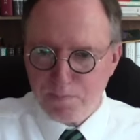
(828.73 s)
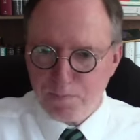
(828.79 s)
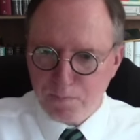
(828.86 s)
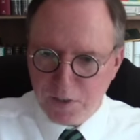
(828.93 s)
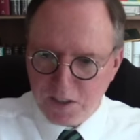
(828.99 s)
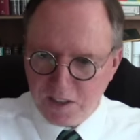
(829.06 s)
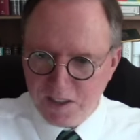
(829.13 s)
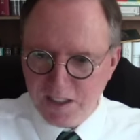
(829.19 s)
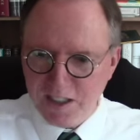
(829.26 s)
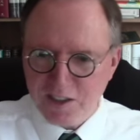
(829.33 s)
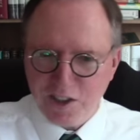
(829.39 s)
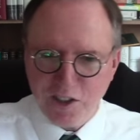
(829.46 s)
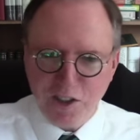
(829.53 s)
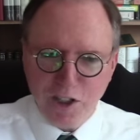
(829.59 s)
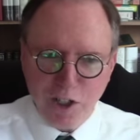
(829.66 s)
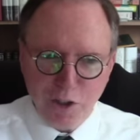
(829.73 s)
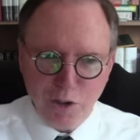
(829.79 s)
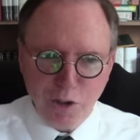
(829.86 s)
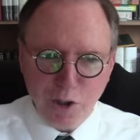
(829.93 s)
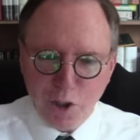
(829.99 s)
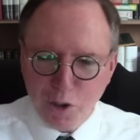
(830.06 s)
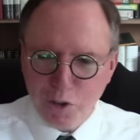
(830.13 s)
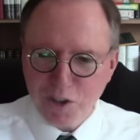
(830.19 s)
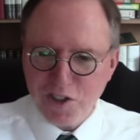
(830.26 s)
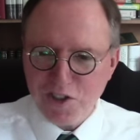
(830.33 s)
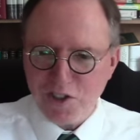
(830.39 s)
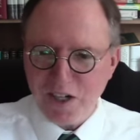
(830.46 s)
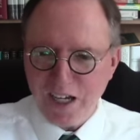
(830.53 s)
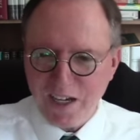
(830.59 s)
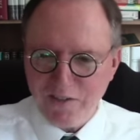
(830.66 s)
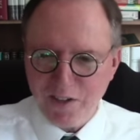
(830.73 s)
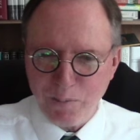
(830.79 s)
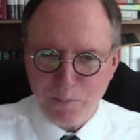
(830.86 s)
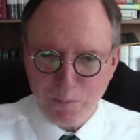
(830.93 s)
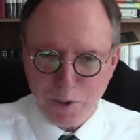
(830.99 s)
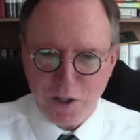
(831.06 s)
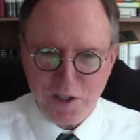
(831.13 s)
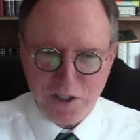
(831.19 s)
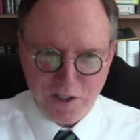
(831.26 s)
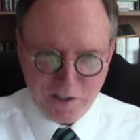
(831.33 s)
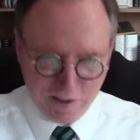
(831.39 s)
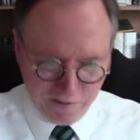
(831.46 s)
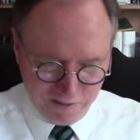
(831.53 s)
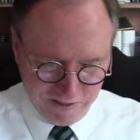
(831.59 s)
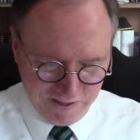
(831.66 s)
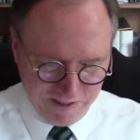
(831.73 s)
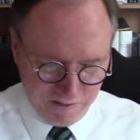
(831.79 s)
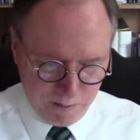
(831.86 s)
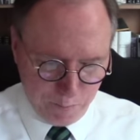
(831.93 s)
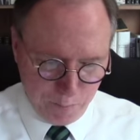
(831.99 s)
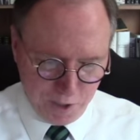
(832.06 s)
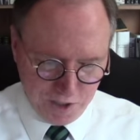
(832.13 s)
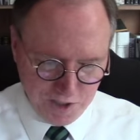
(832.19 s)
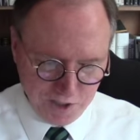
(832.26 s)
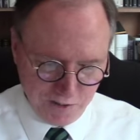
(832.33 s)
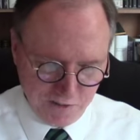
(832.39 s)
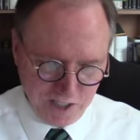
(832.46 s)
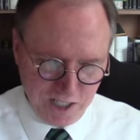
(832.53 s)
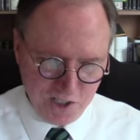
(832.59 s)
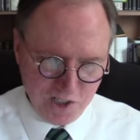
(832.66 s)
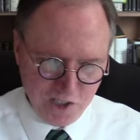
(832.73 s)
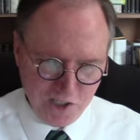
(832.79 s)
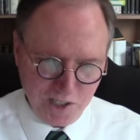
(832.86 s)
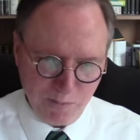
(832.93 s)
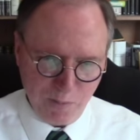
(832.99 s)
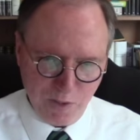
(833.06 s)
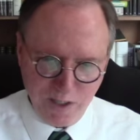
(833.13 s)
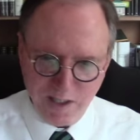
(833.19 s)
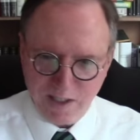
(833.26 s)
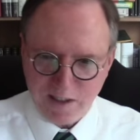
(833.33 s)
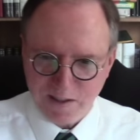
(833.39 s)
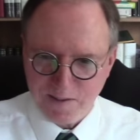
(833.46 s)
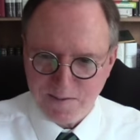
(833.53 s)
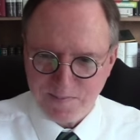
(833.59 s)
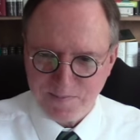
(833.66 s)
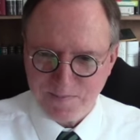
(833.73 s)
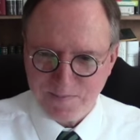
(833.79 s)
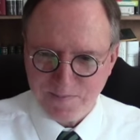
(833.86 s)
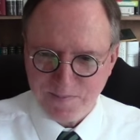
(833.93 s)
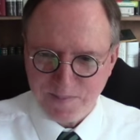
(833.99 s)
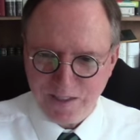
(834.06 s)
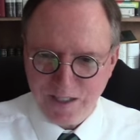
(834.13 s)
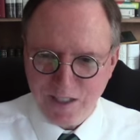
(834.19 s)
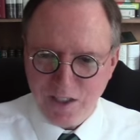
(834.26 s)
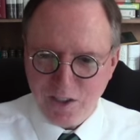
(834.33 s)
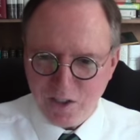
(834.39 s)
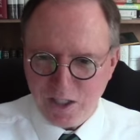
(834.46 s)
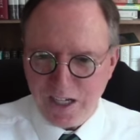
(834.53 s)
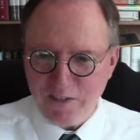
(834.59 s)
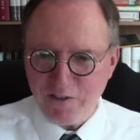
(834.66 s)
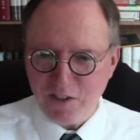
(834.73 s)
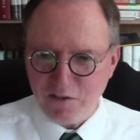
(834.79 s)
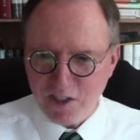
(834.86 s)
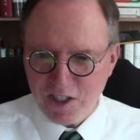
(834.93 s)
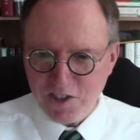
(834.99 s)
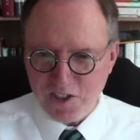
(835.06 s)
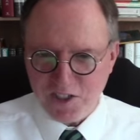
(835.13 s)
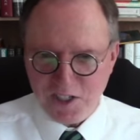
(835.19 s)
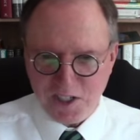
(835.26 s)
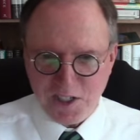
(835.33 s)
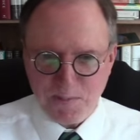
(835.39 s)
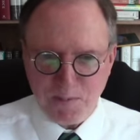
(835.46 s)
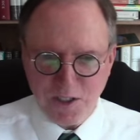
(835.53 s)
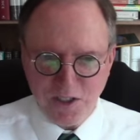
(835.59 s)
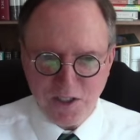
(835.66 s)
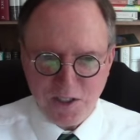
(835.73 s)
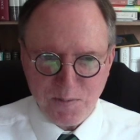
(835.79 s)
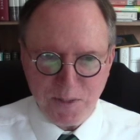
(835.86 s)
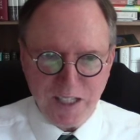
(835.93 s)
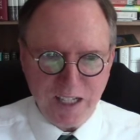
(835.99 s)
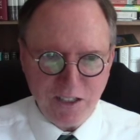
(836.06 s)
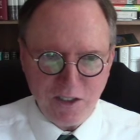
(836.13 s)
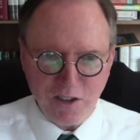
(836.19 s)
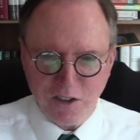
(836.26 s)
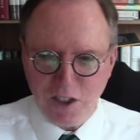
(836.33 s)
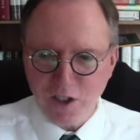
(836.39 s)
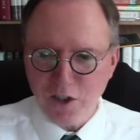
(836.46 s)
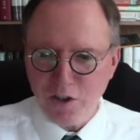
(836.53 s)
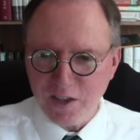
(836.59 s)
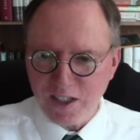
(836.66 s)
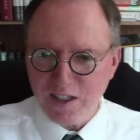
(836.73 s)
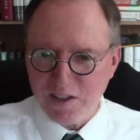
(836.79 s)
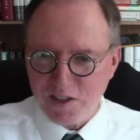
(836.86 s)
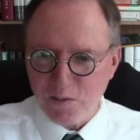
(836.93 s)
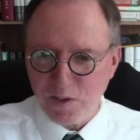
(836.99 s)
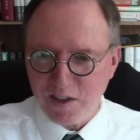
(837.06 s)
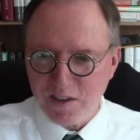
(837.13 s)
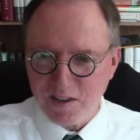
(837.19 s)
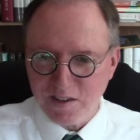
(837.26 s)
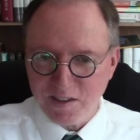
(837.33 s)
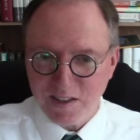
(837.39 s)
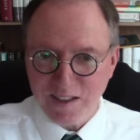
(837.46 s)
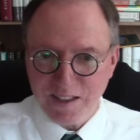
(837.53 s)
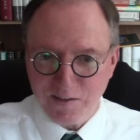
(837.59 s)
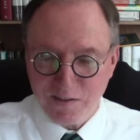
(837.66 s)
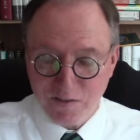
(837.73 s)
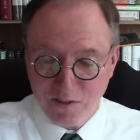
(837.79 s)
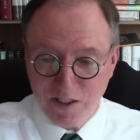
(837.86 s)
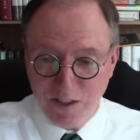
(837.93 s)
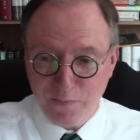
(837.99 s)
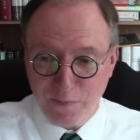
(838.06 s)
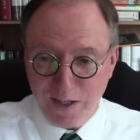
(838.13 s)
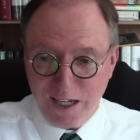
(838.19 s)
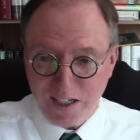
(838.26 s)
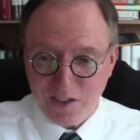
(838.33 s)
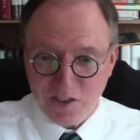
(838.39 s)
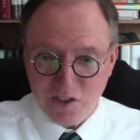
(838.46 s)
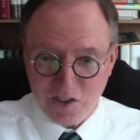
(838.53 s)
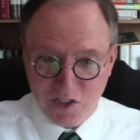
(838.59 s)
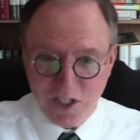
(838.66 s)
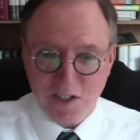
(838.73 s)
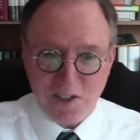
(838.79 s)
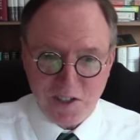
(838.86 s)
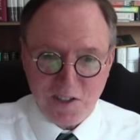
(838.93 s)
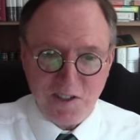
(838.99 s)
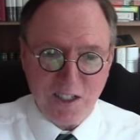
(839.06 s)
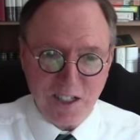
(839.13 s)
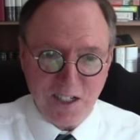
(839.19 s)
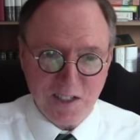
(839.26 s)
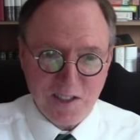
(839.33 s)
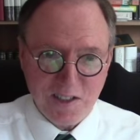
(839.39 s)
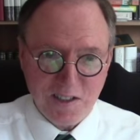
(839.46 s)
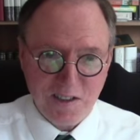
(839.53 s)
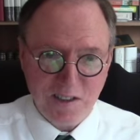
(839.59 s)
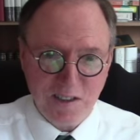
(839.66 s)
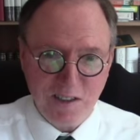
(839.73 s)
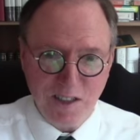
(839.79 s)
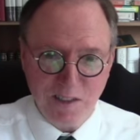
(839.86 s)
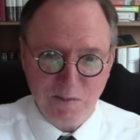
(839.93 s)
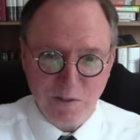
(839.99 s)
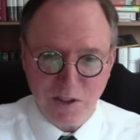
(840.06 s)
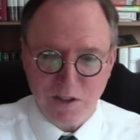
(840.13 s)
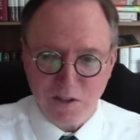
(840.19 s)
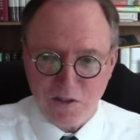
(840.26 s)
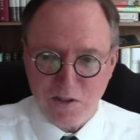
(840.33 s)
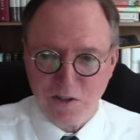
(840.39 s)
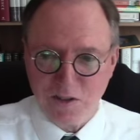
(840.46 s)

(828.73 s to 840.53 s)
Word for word: but you need to know who it is you're having a personal, personal relationship with. You're having a religious experience, but how do you know that it's with, in fact, Jesus Christ and with the true